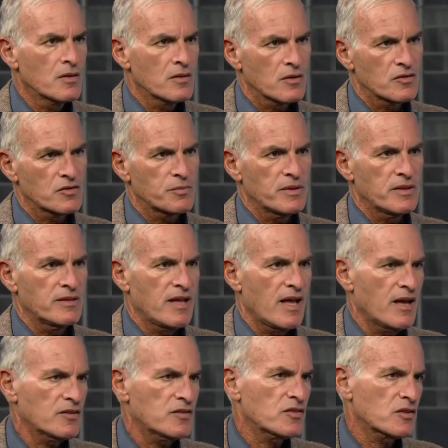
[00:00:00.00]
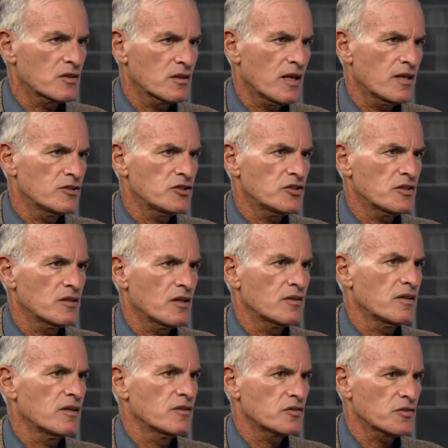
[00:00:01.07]
There's been an escalation
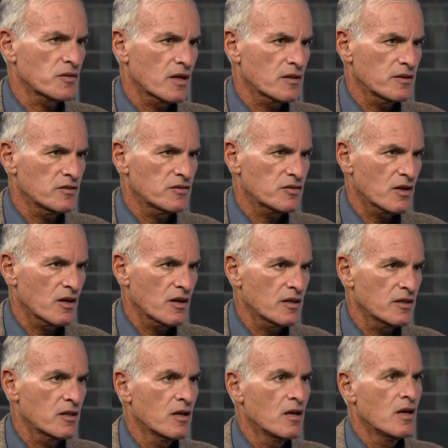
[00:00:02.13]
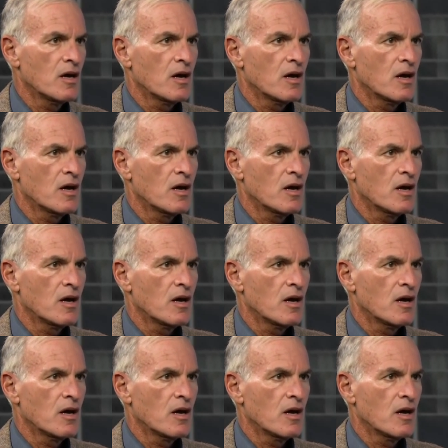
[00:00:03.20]
on the Israeli side